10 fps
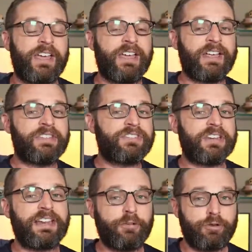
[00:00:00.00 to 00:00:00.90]
set
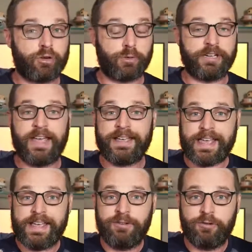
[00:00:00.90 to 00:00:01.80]
out to create a
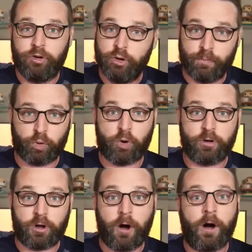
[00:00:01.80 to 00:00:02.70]
new
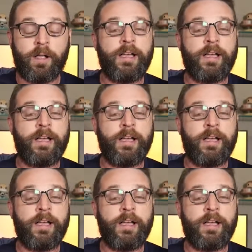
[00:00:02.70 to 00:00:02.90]
protocol